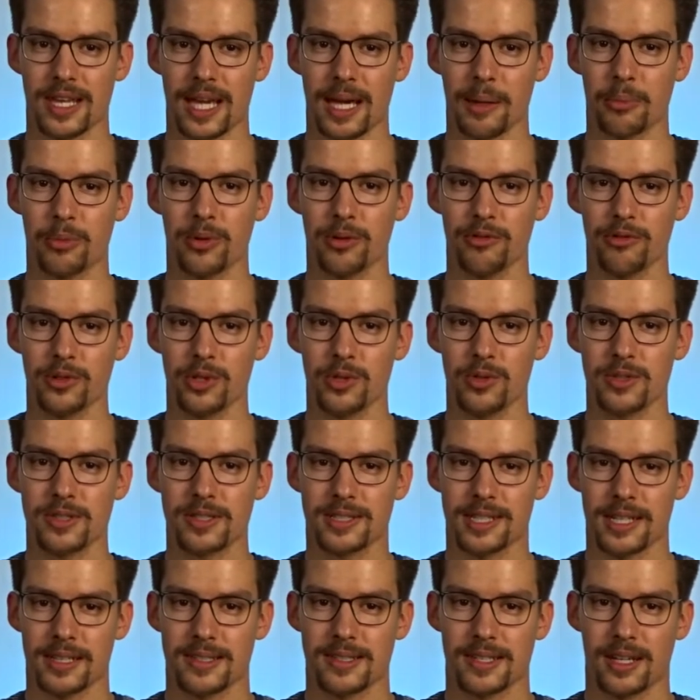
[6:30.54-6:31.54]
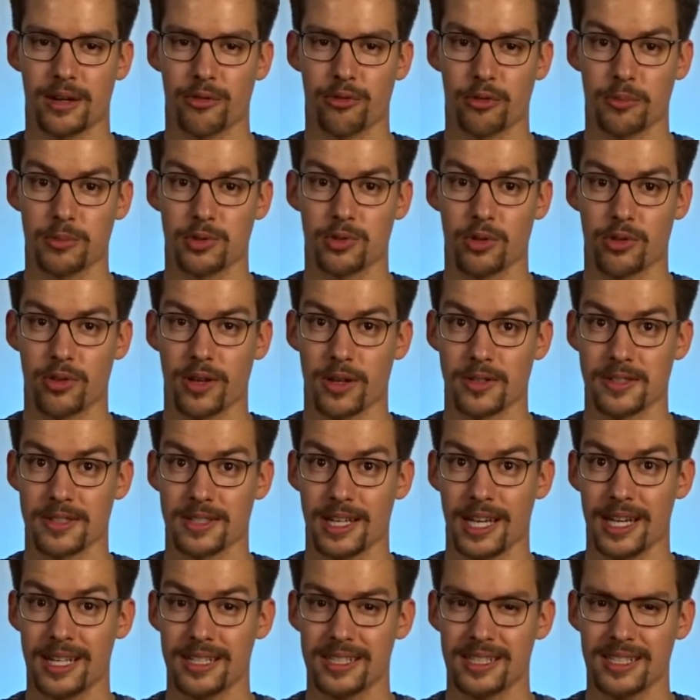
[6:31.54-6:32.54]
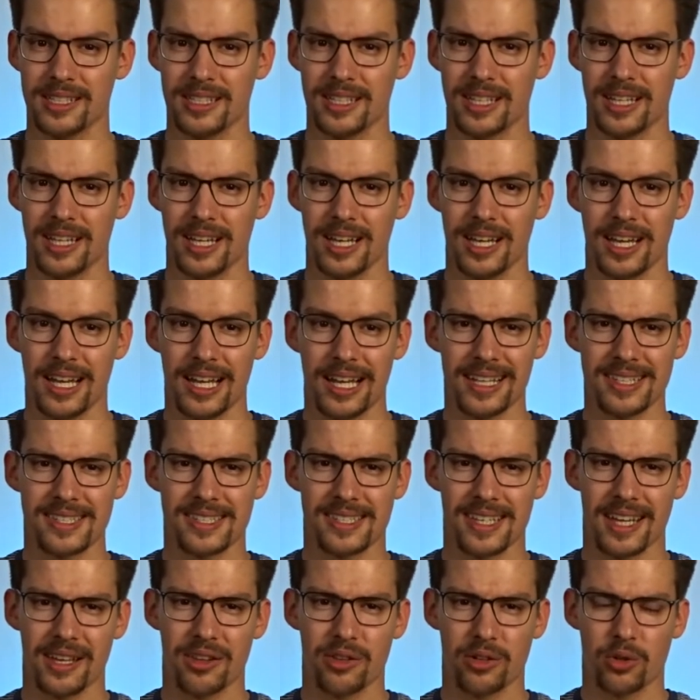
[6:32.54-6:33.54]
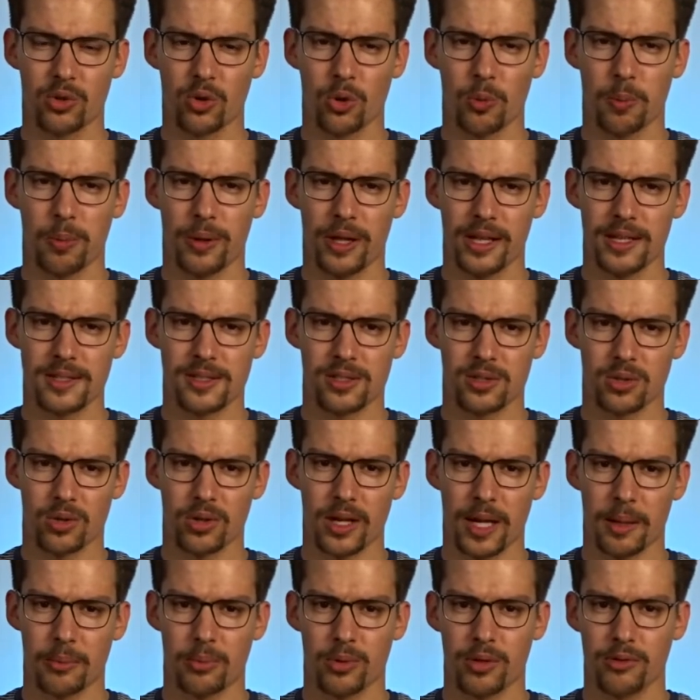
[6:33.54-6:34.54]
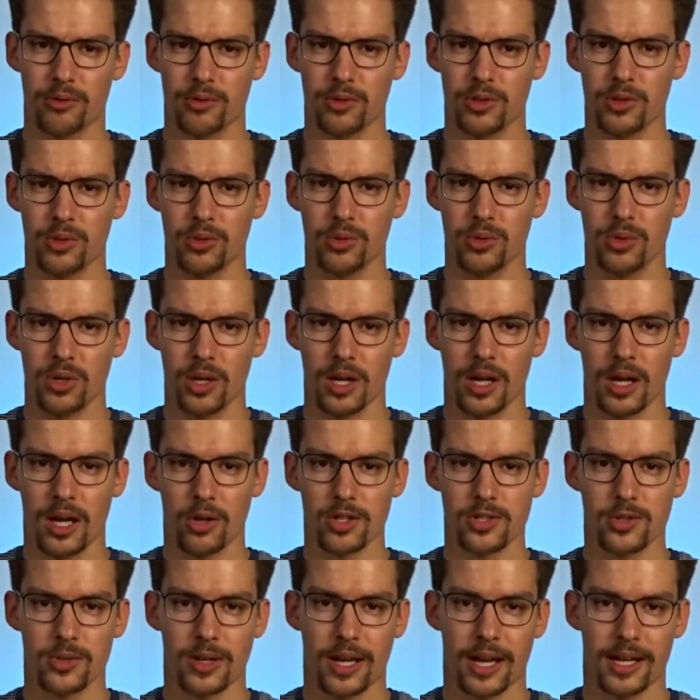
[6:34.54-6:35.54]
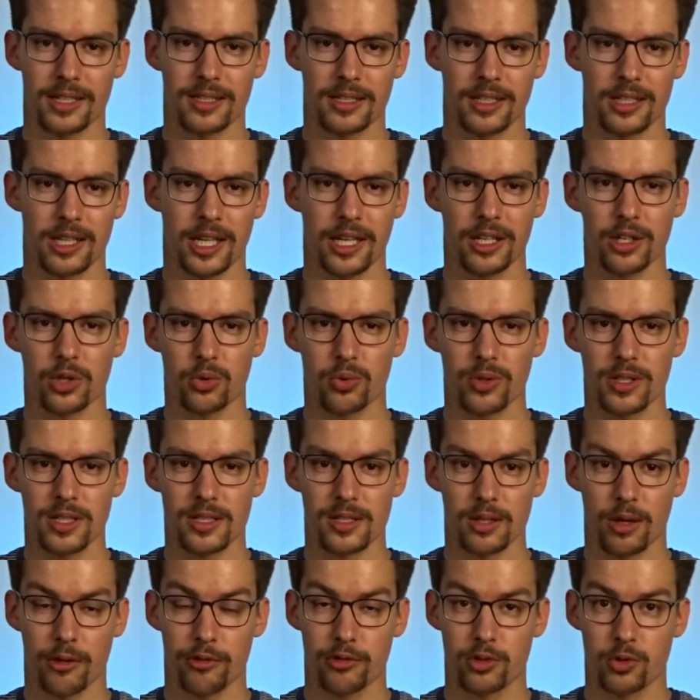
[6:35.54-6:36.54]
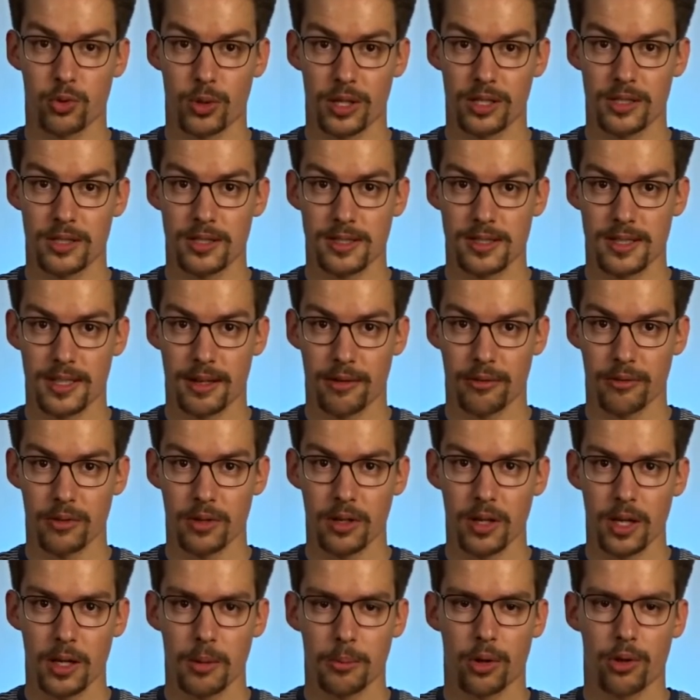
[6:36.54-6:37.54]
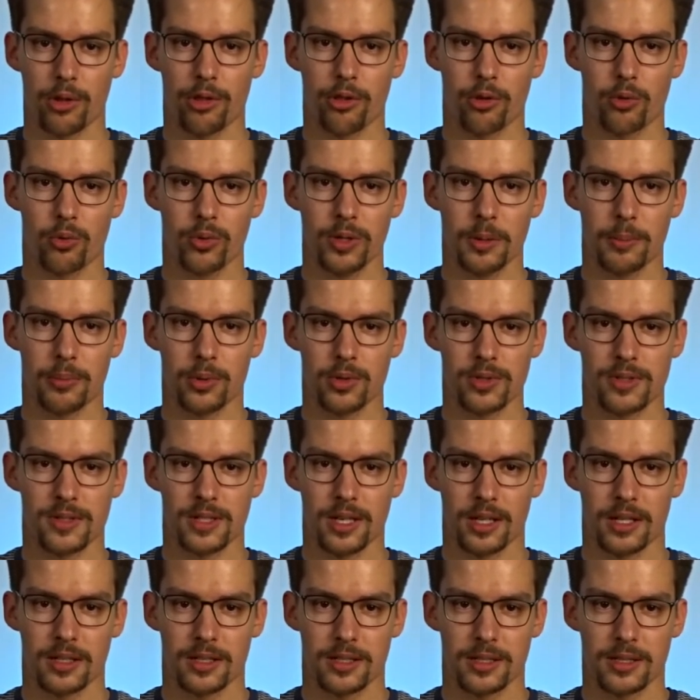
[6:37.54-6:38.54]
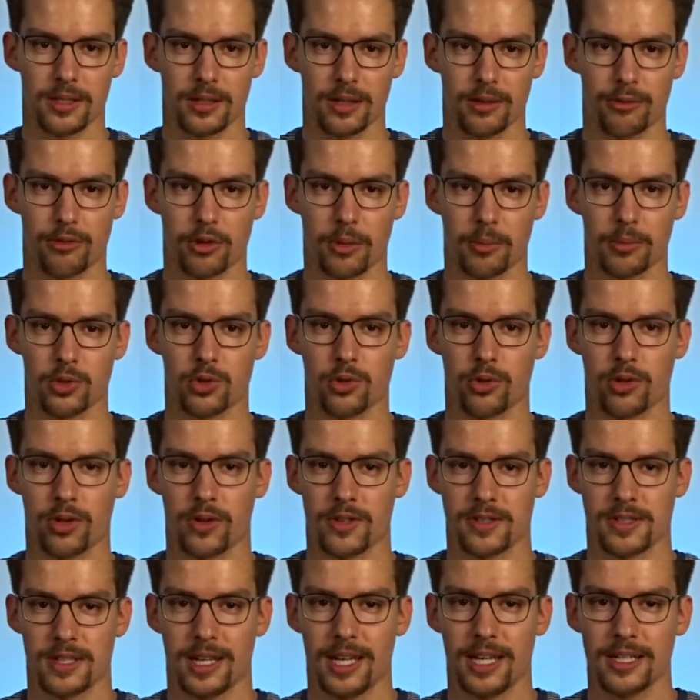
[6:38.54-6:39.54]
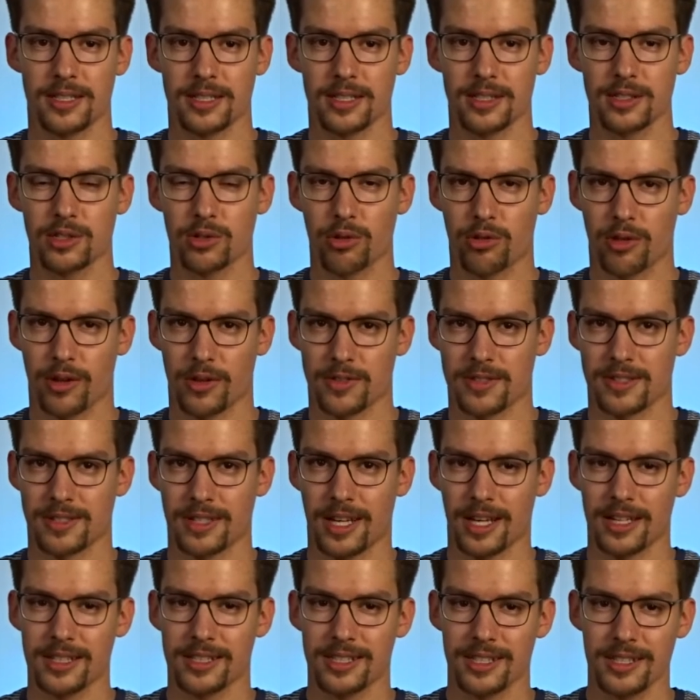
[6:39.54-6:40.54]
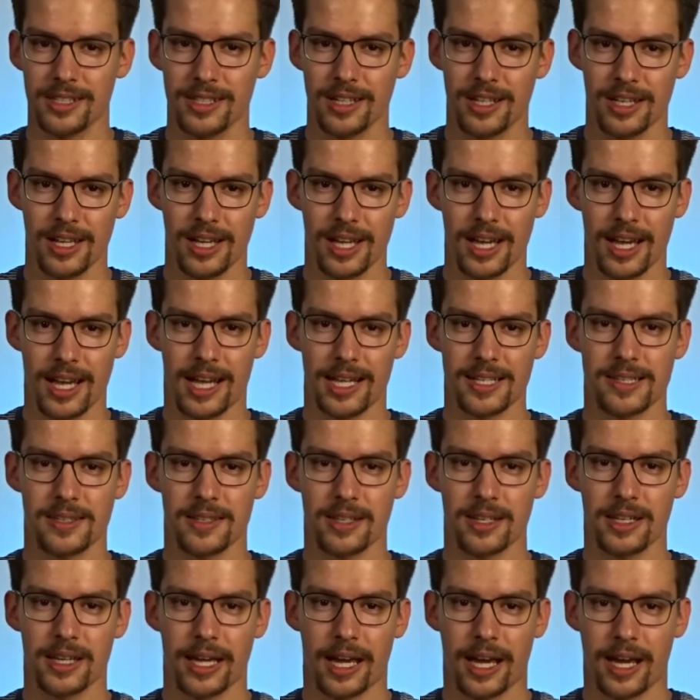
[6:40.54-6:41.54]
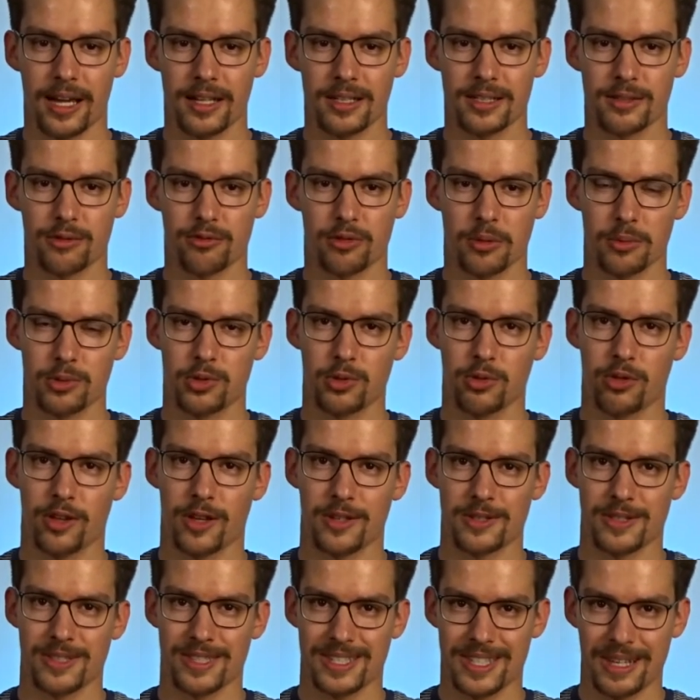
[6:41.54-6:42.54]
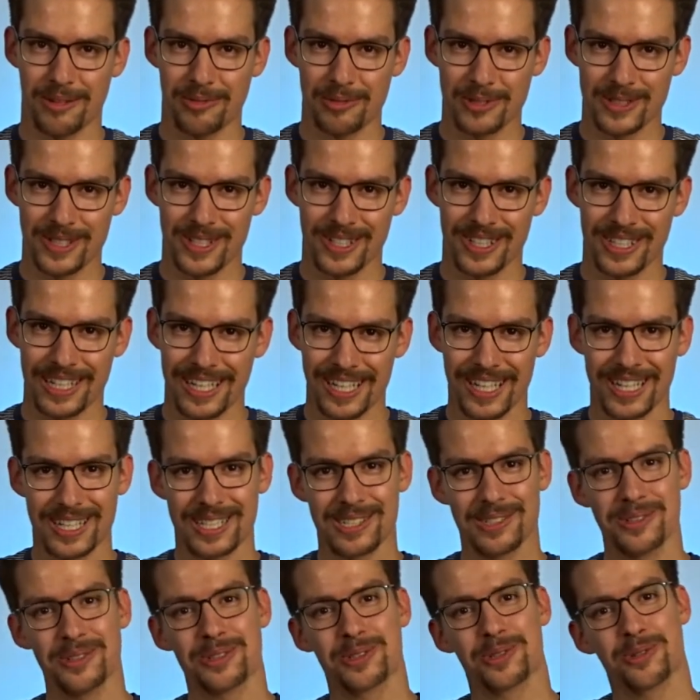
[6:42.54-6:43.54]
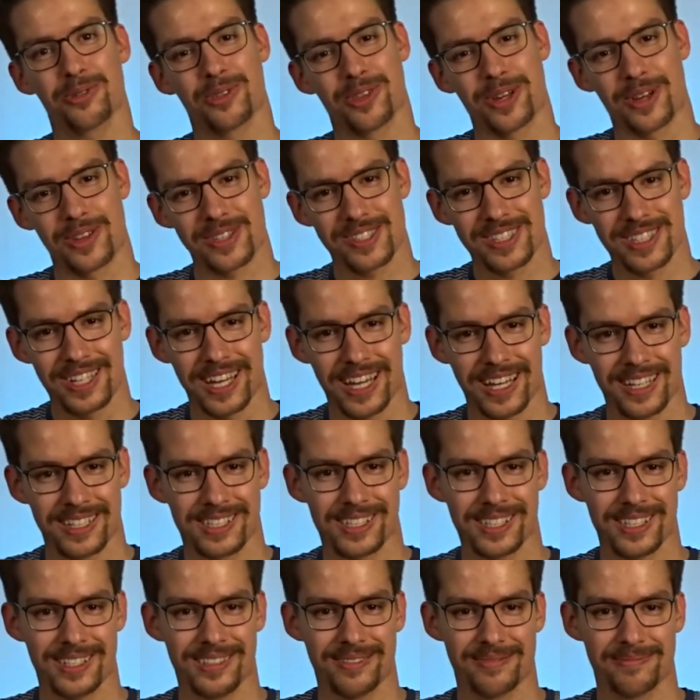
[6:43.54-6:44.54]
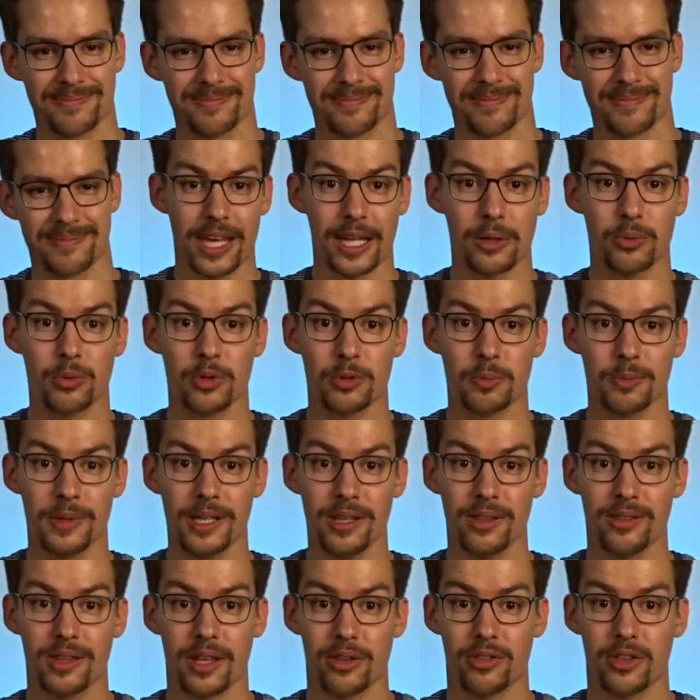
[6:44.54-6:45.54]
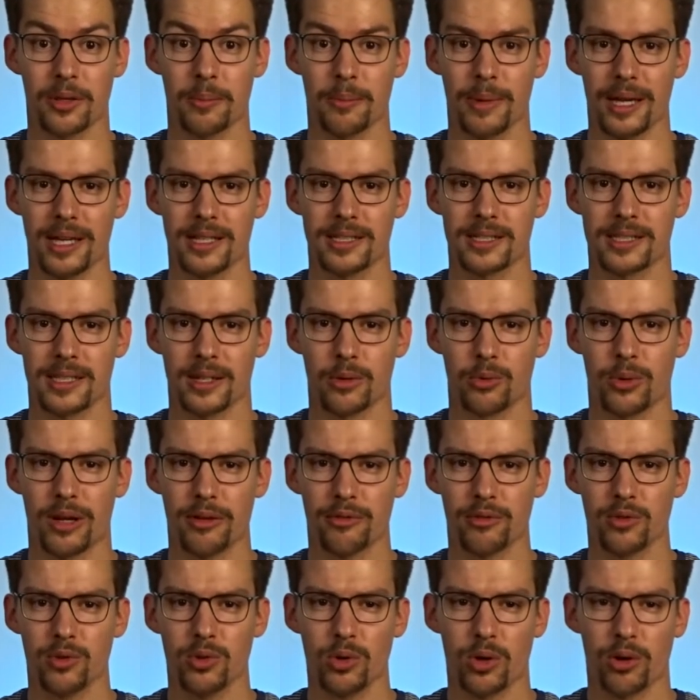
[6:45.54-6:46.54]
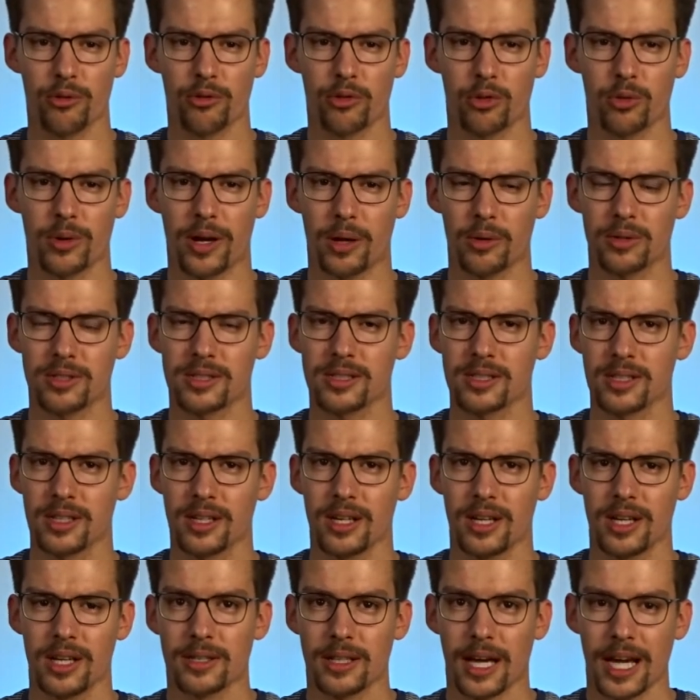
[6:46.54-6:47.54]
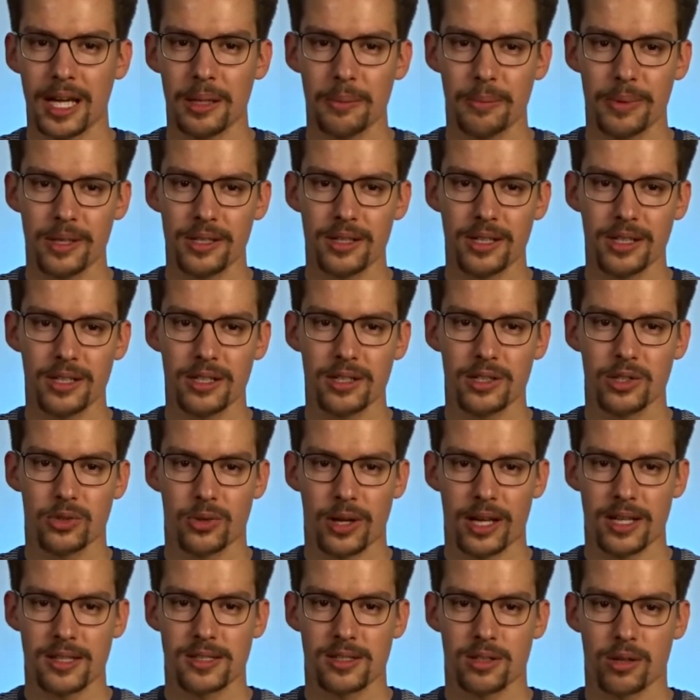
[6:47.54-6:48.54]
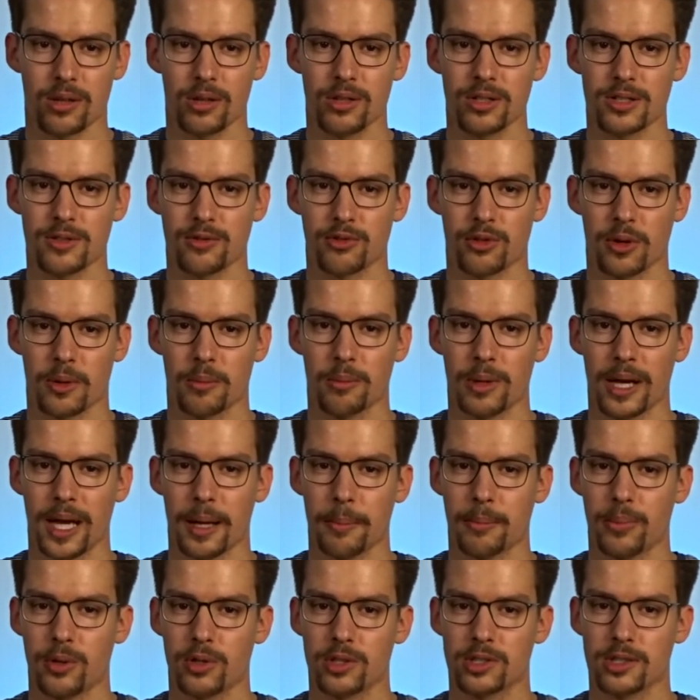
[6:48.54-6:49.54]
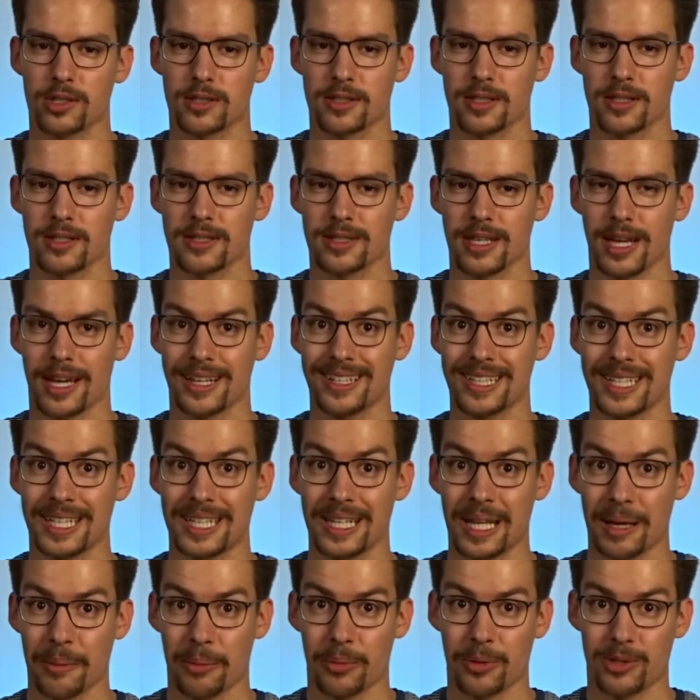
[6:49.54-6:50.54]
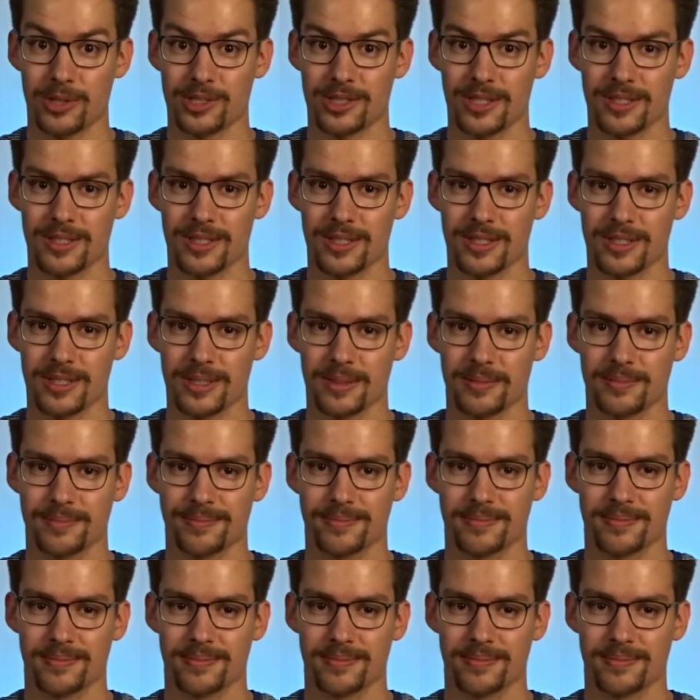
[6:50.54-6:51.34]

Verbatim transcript: the app revenue stats are from 2018, Let's say the Google Play Store app revenue also had an increase of 27.3% from 2018 2019 as they had from 2017 to 2018. That would mean that they made a revenue of around 9 billion US dollars from app purchases and in-app purchases.